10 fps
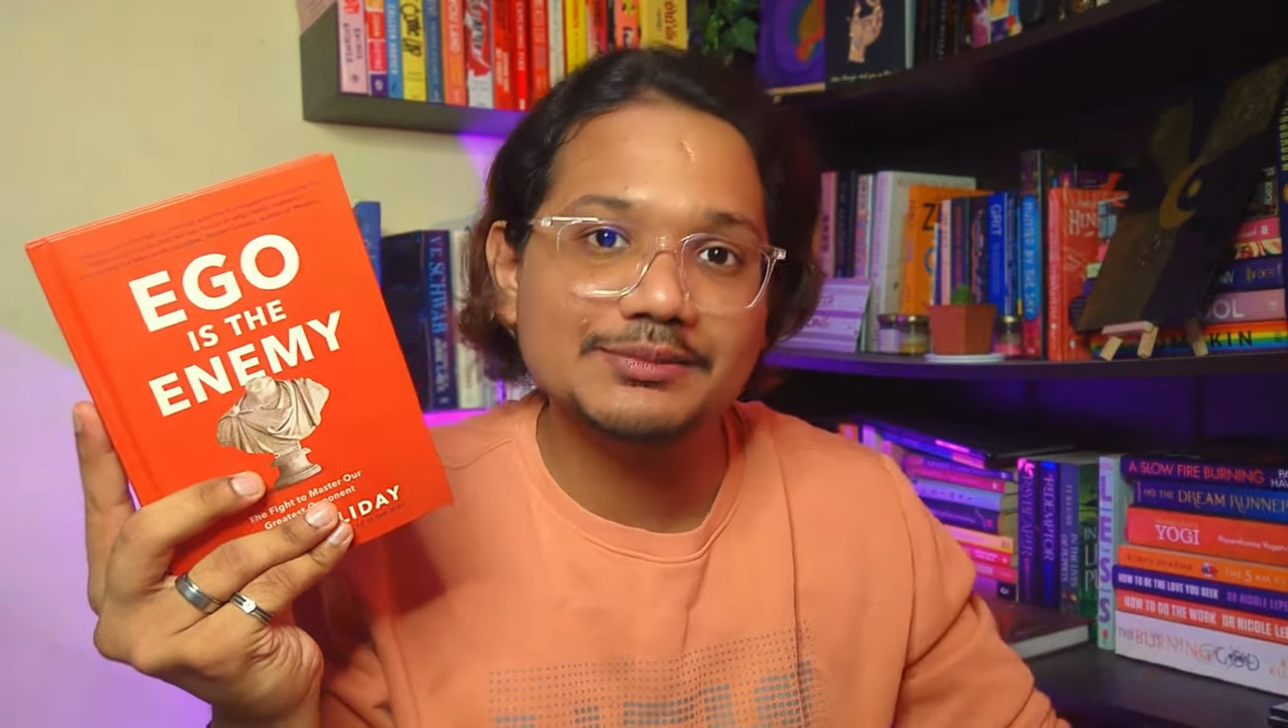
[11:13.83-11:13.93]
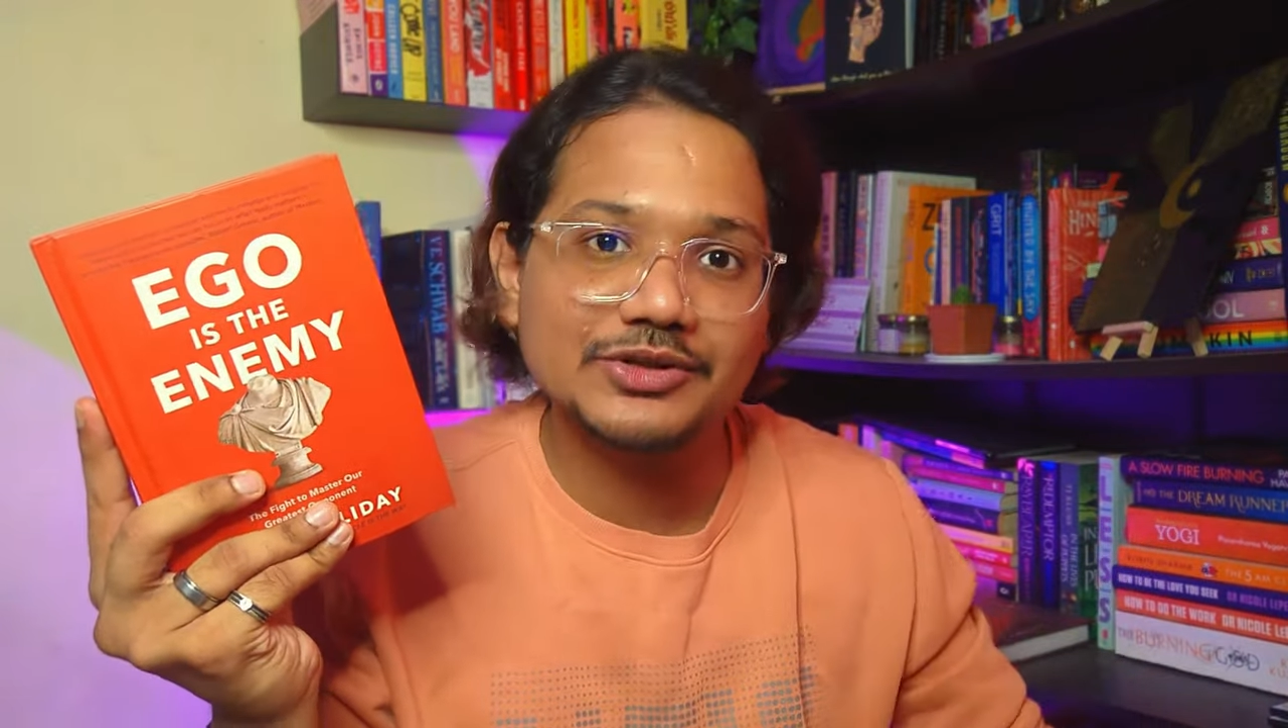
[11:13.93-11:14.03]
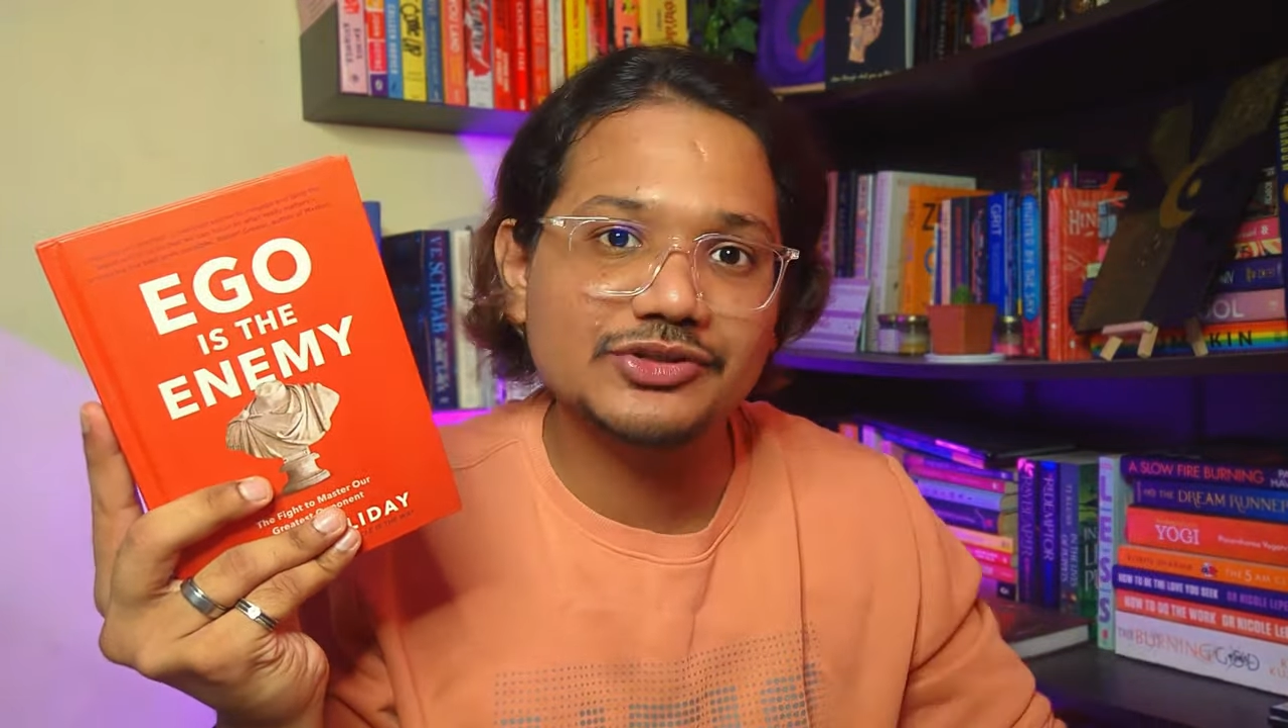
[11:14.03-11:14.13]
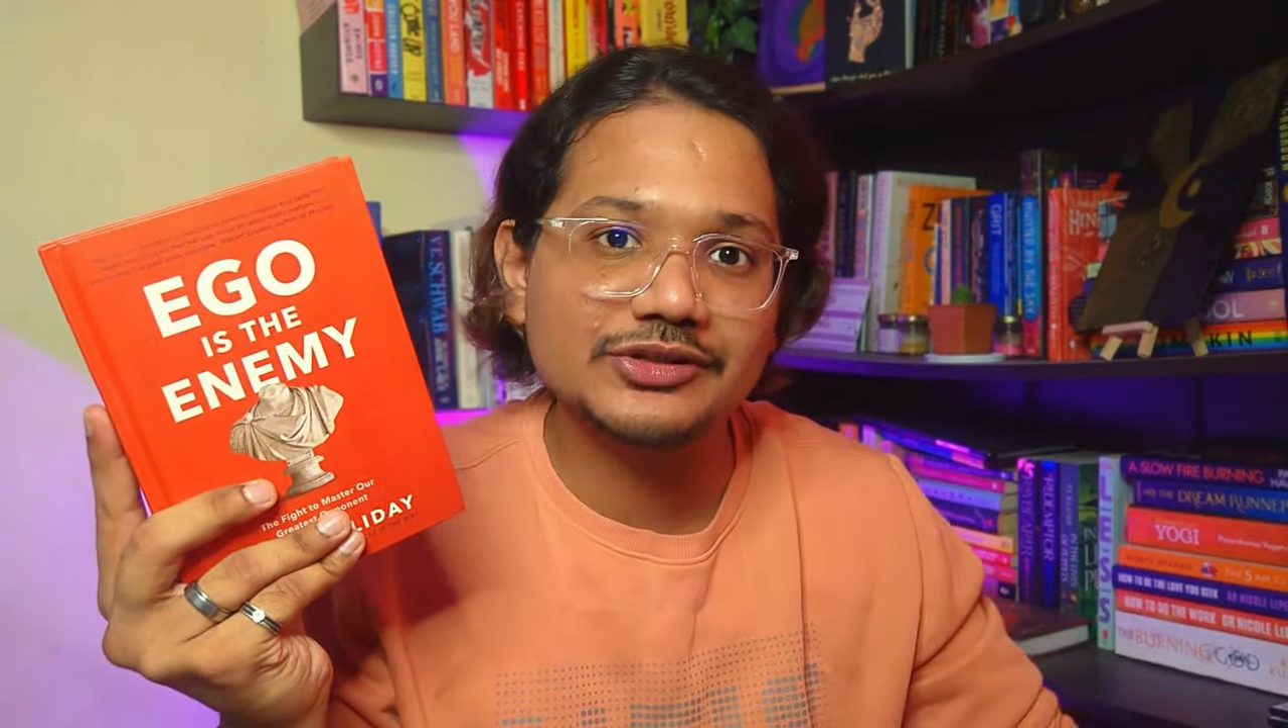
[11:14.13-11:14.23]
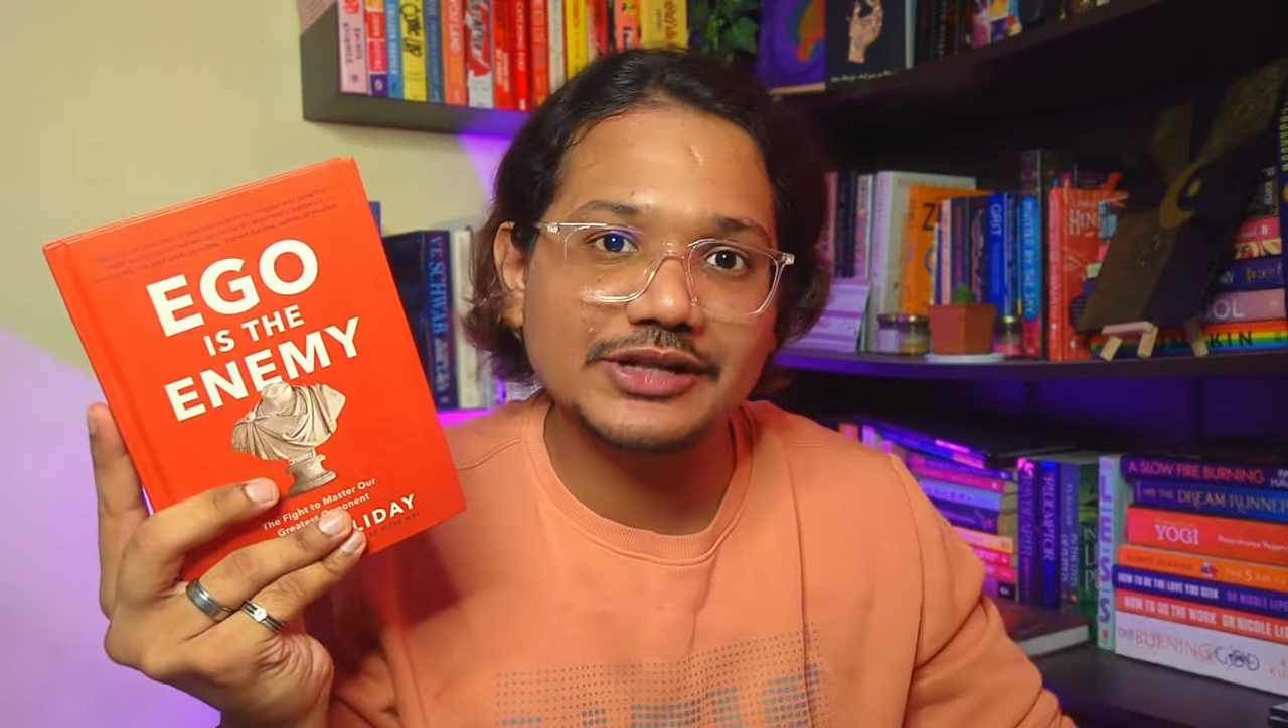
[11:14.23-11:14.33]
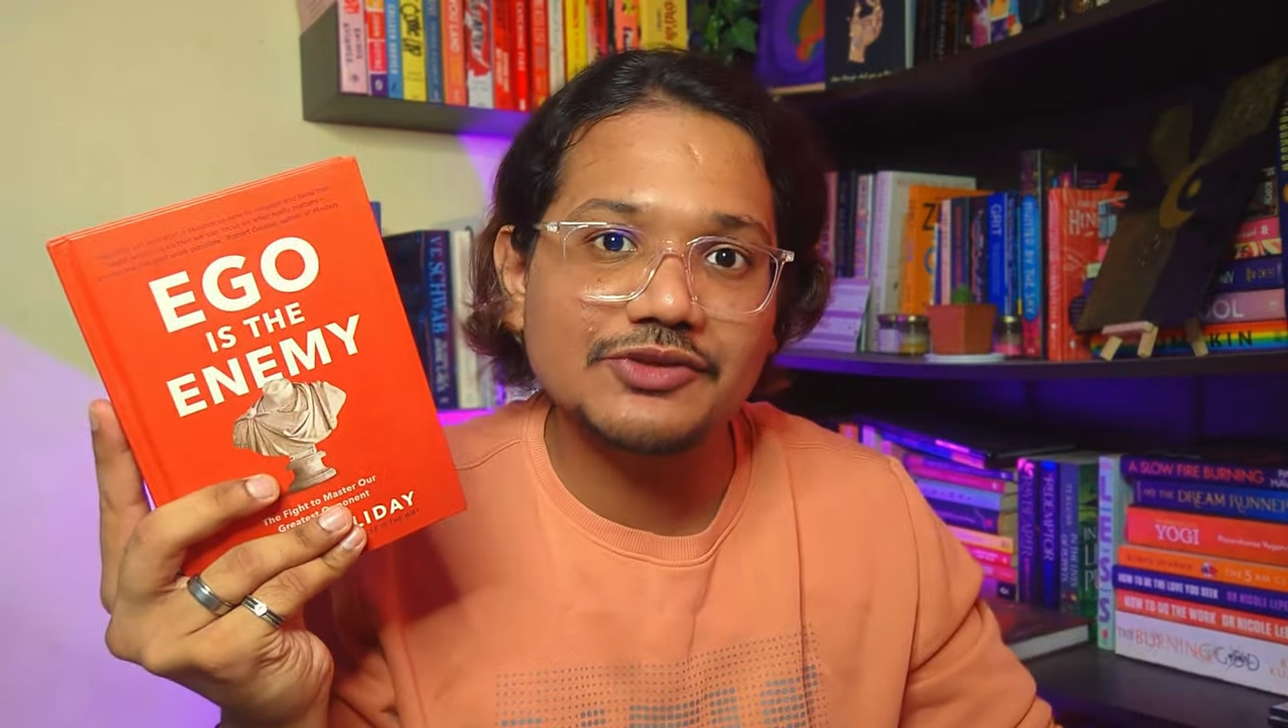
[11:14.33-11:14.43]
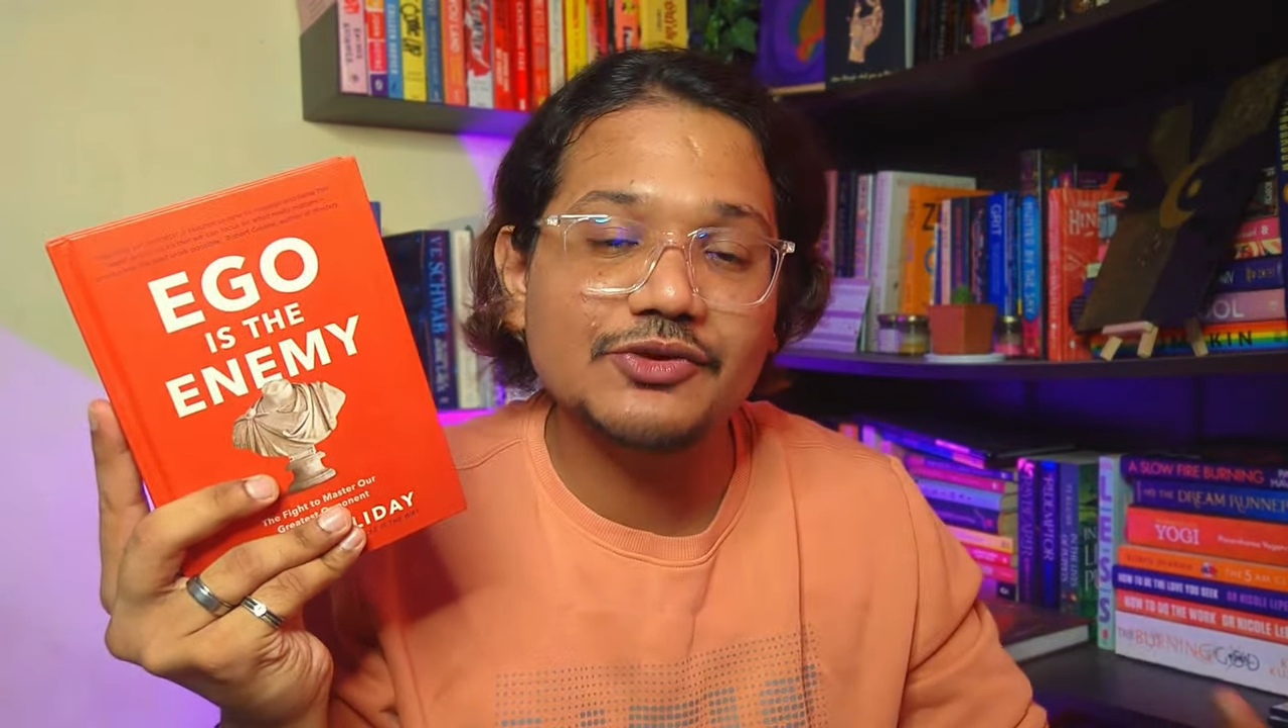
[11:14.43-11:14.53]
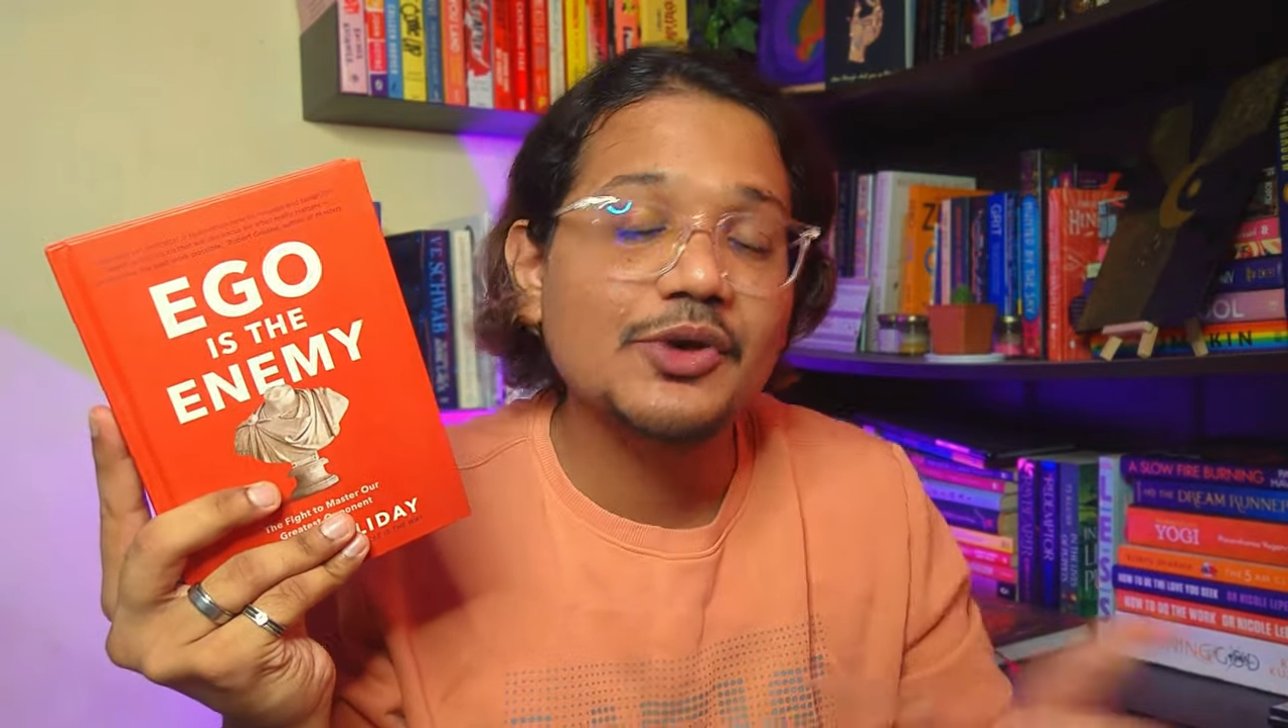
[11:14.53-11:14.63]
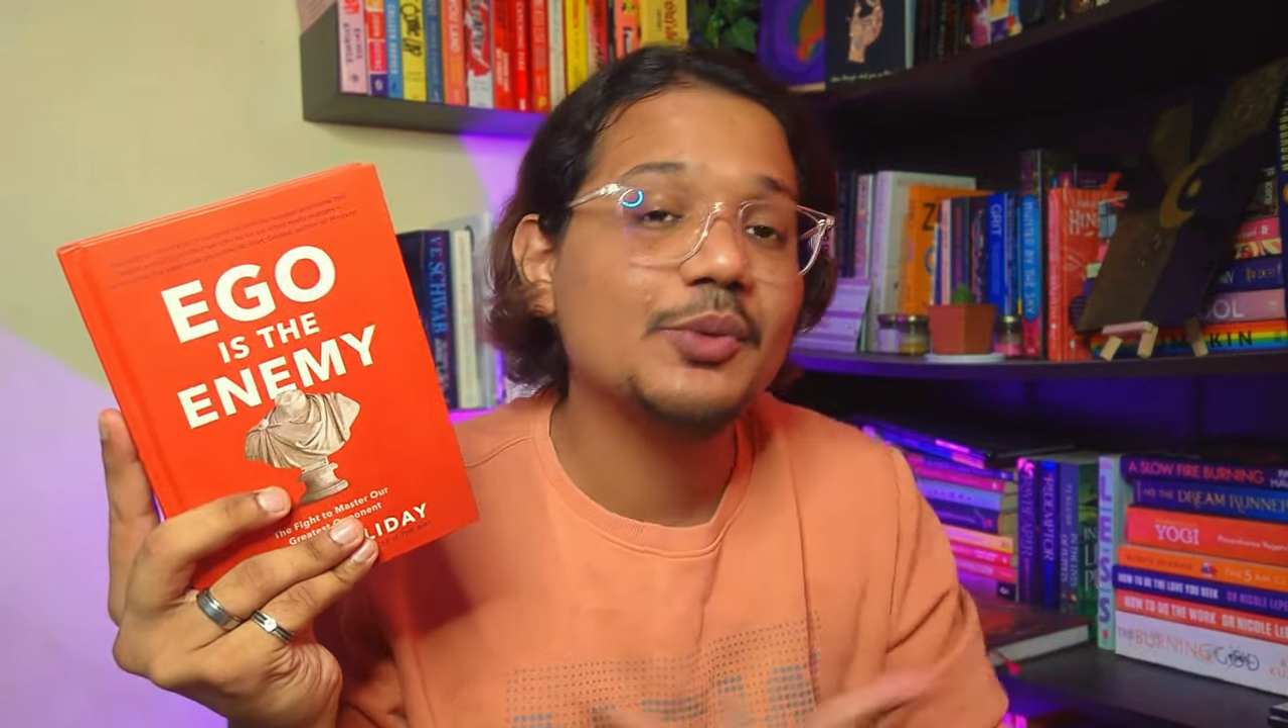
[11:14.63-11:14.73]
much in life,